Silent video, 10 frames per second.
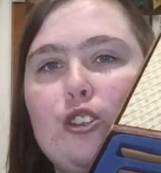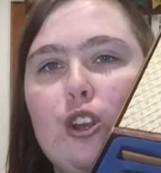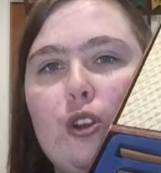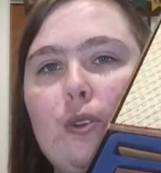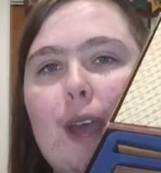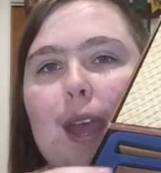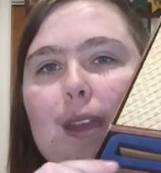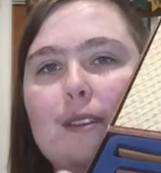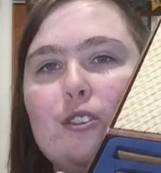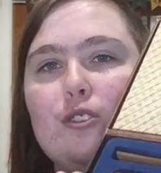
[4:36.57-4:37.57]
journal
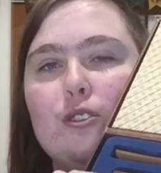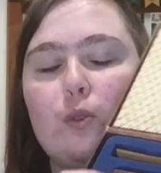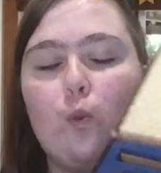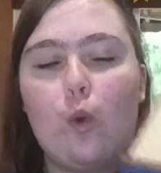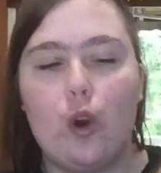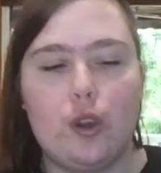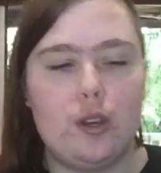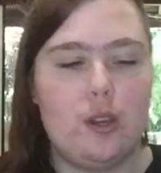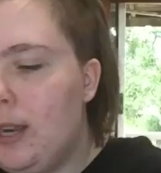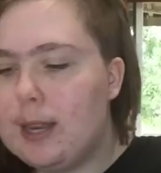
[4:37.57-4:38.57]
and Newt wand.
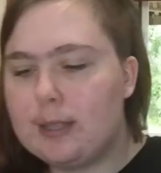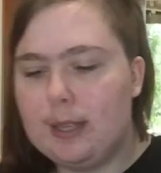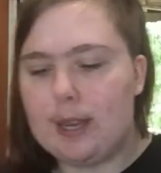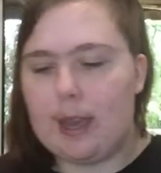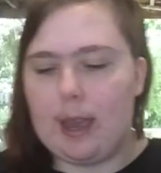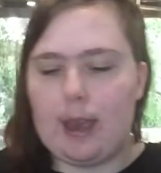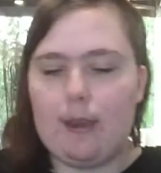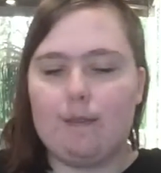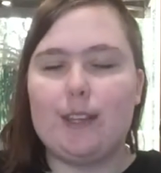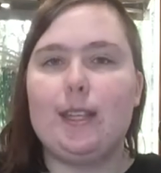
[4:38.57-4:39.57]
The next thing I
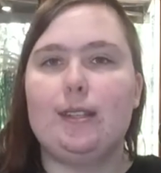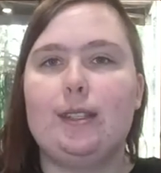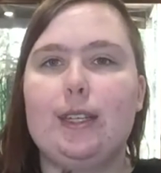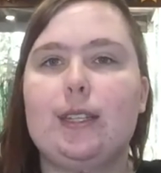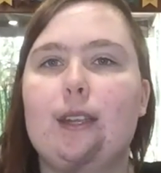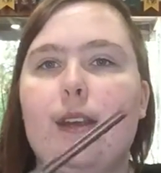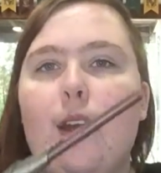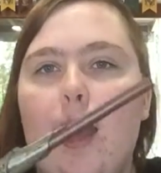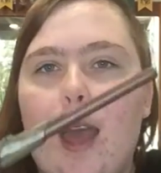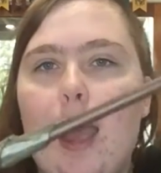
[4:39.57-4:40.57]
have is this
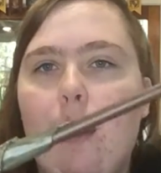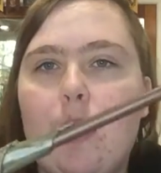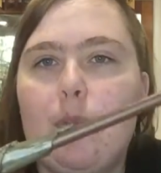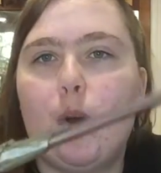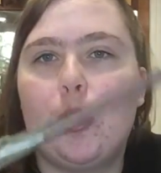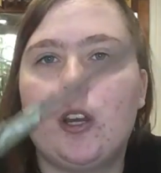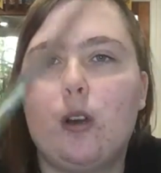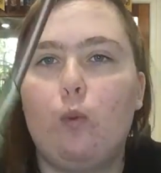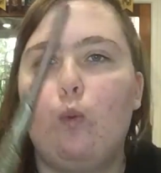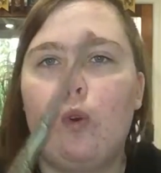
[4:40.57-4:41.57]
Harry
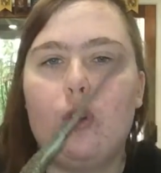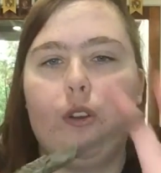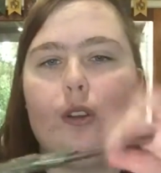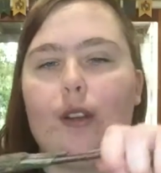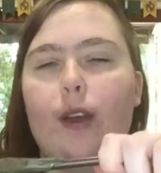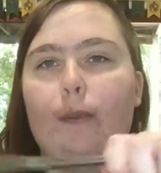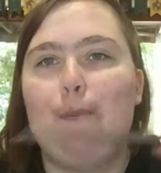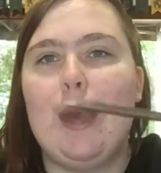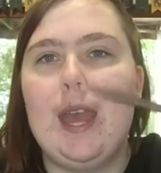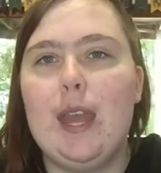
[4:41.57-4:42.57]
Potter wand
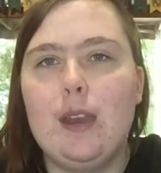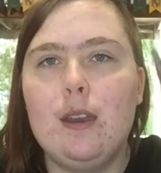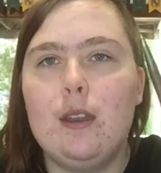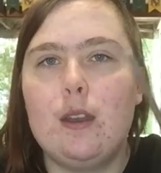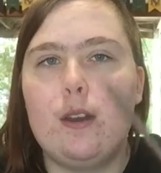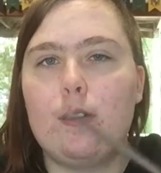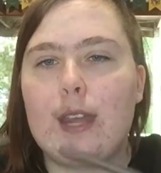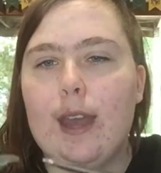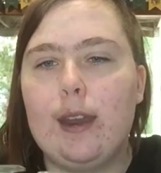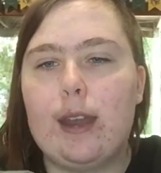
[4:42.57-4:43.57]
pen.
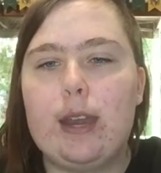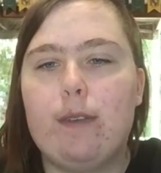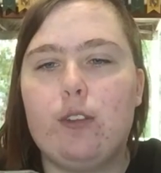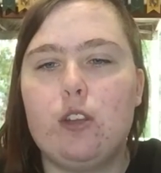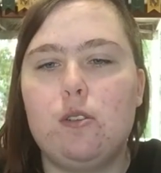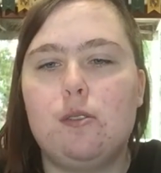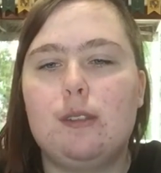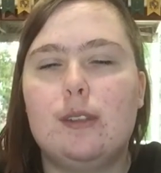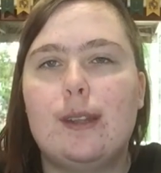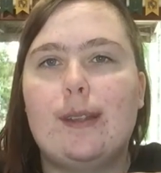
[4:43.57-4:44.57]
Again, I never use
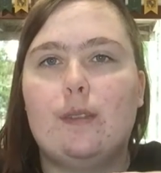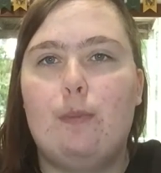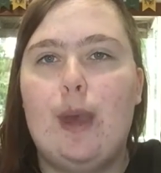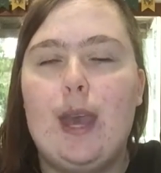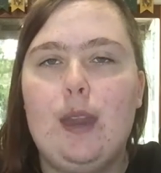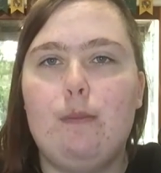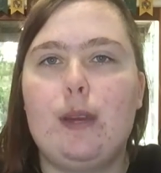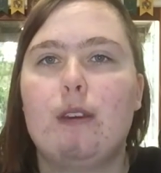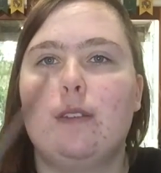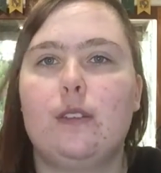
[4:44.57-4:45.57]
this as a pen
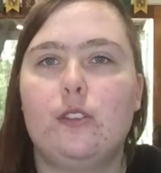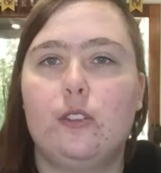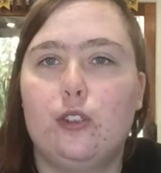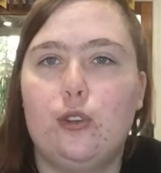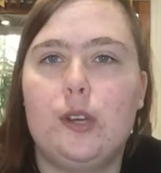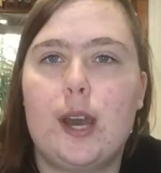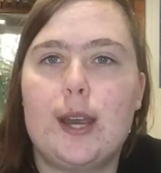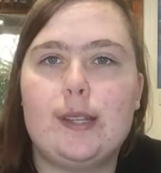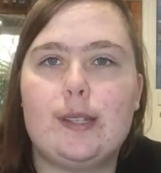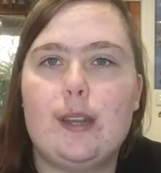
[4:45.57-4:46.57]
because it's just too
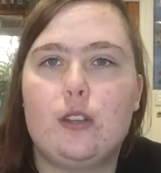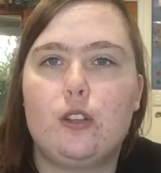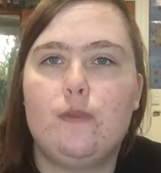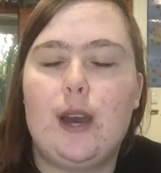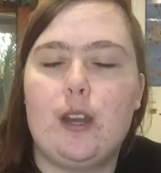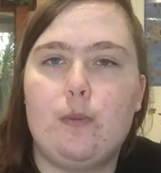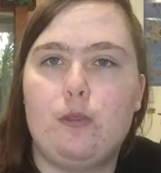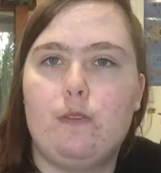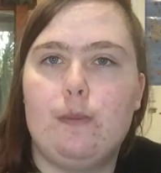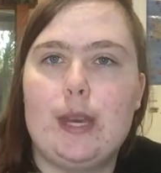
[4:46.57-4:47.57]
nice and too valuable
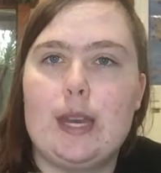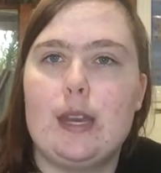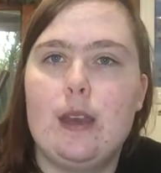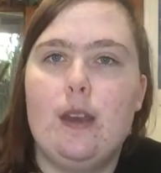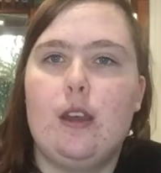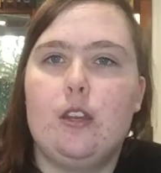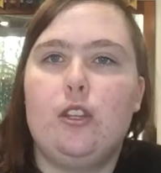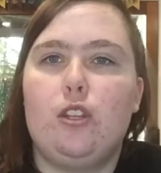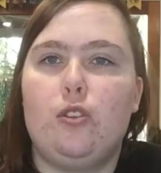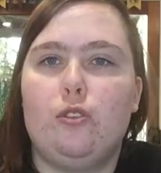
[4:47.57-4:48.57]
for me
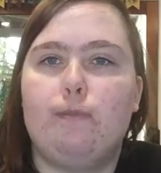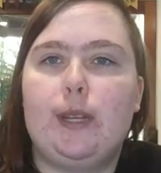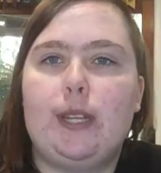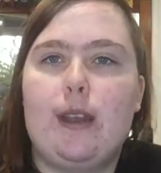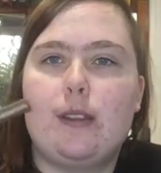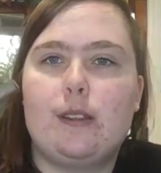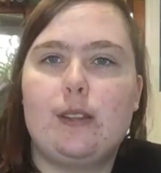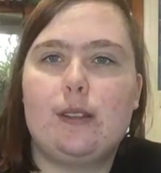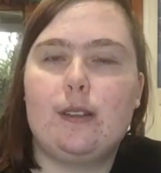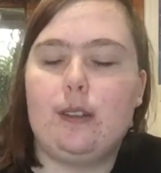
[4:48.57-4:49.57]
to use, but yeah, it's
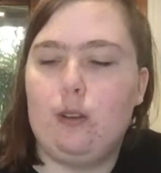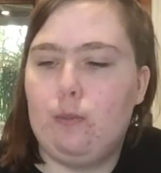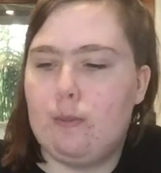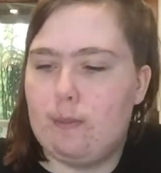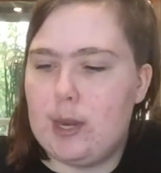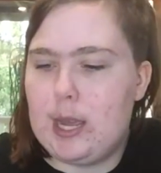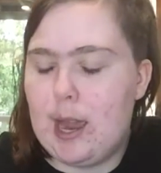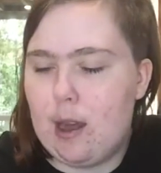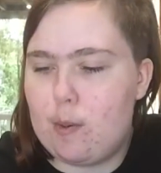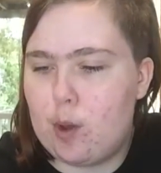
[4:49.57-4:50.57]
just a little mini
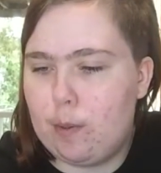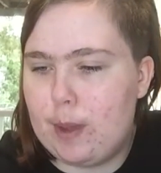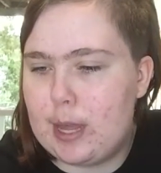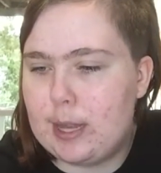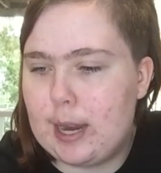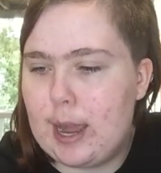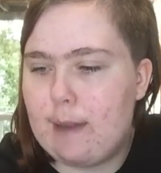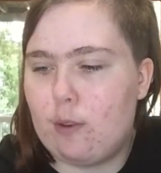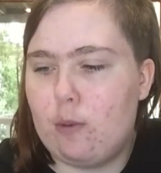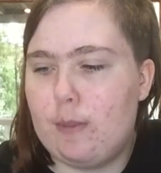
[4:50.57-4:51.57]
Harry Potter pen that I
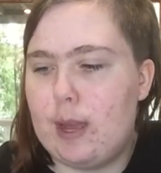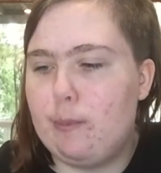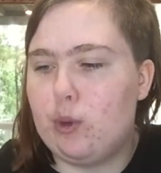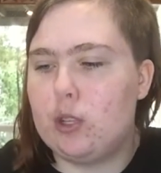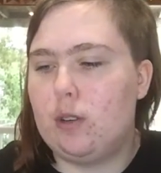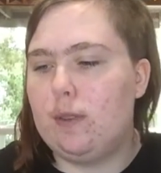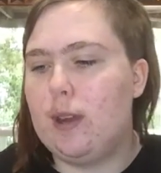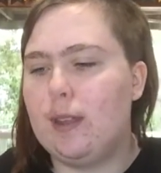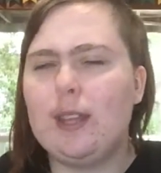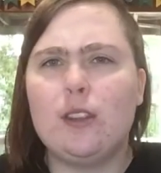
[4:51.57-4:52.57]
have on my bookshelf. Now
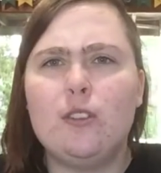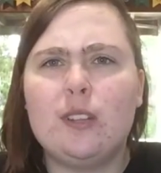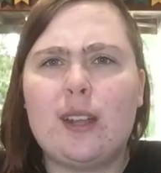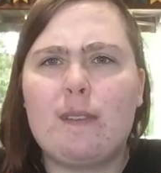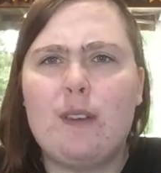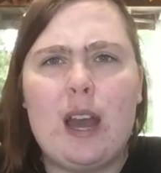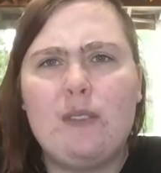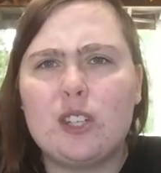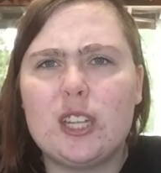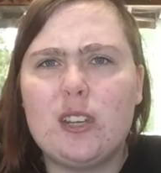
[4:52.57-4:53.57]
I think those are like
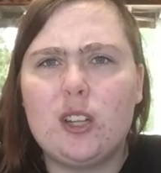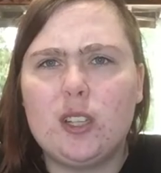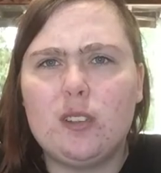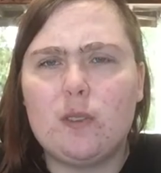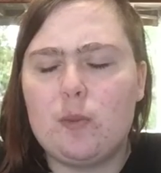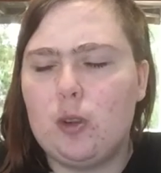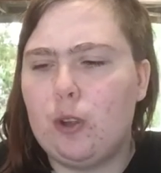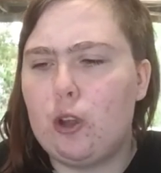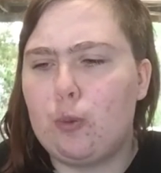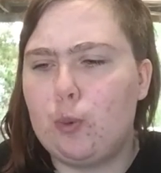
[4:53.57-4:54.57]
$5 or $10 from your
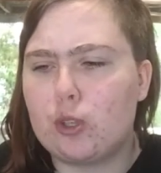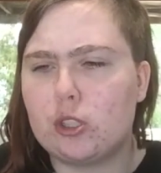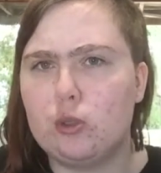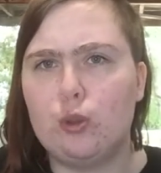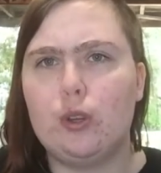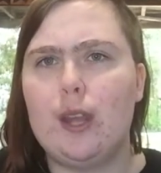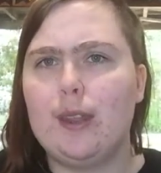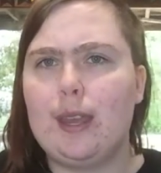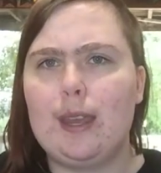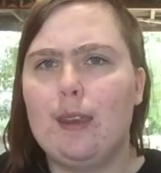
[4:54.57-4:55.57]
local bookstore and
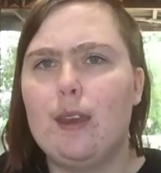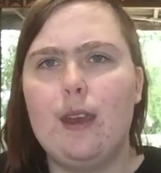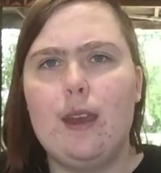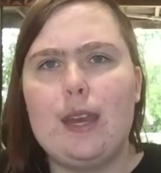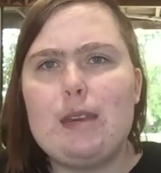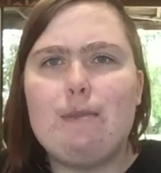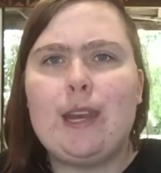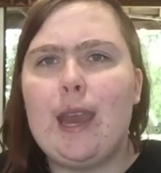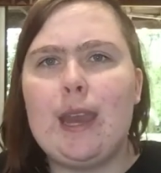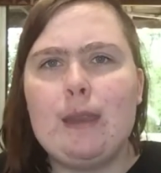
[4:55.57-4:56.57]
like EB
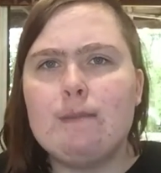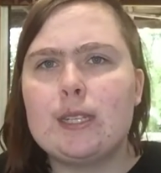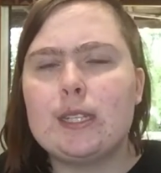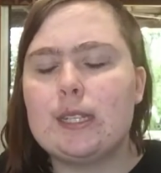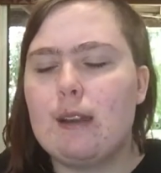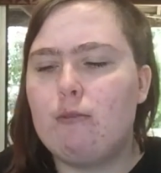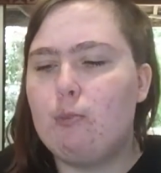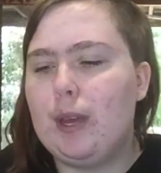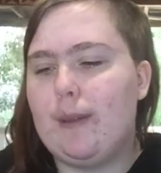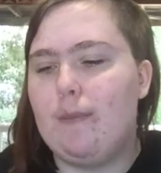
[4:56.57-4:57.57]
Games and stuff,
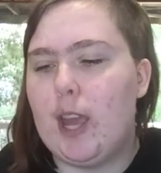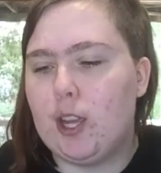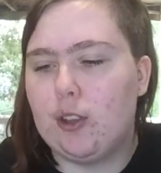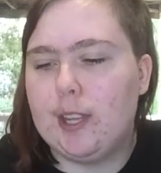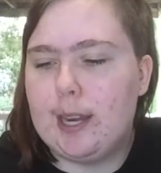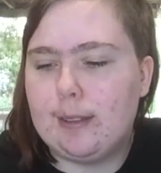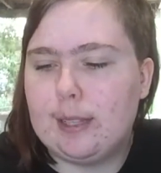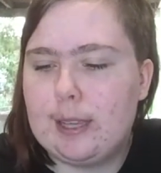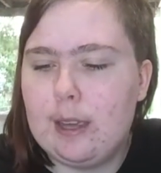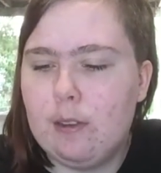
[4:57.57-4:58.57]
but I got that as
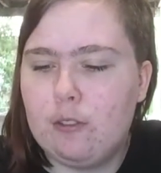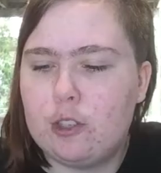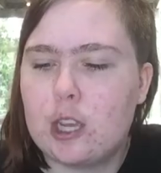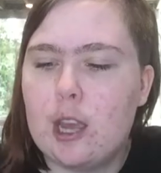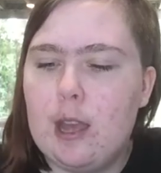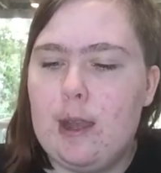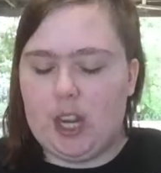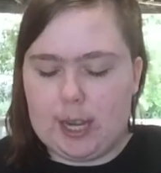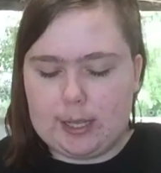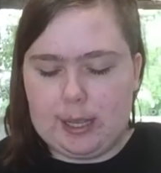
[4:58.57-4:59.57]
a gift. The
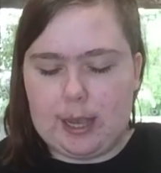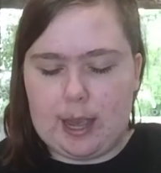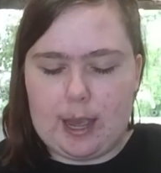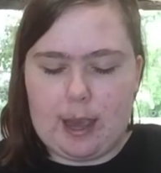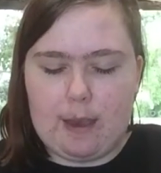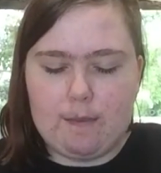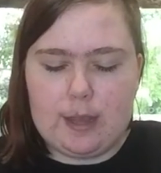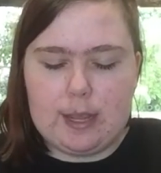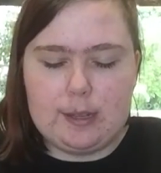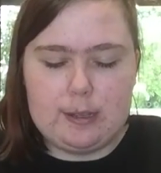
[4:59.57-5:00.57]
next thing I
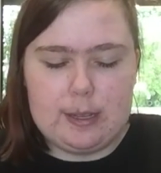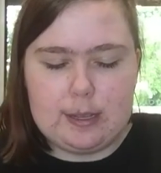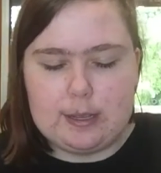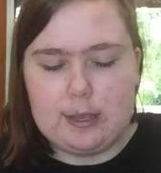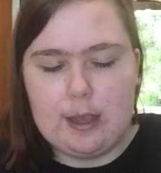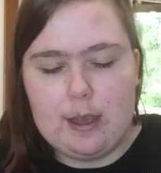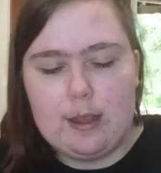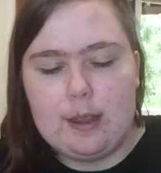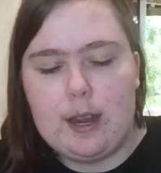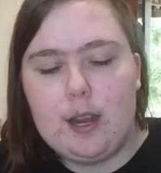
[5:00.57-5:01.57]
have is this
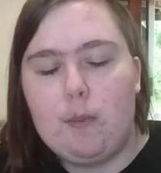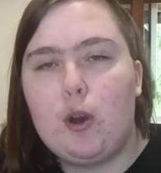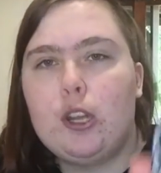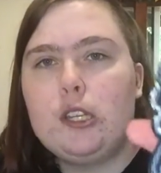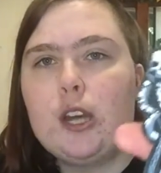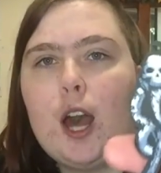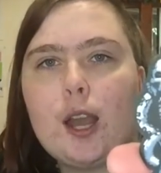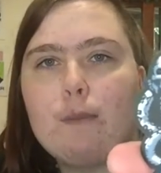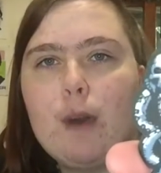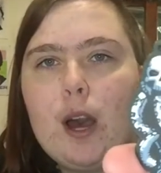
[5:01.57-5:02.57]
Harry Potter
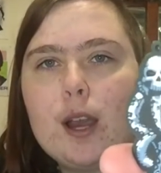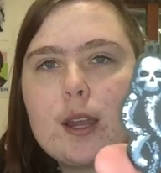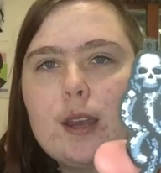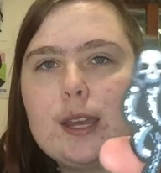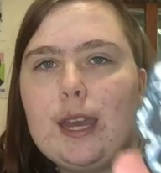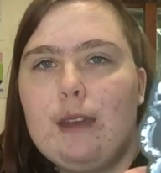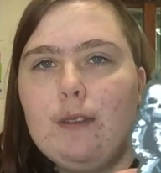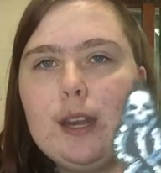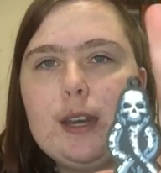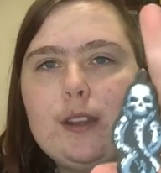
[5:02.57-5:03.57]
Dark Mark
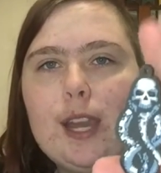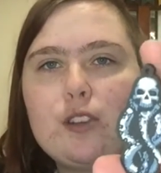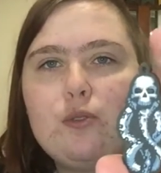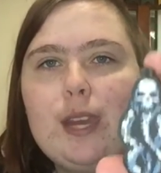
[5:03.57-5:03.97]
keyring. Now the actual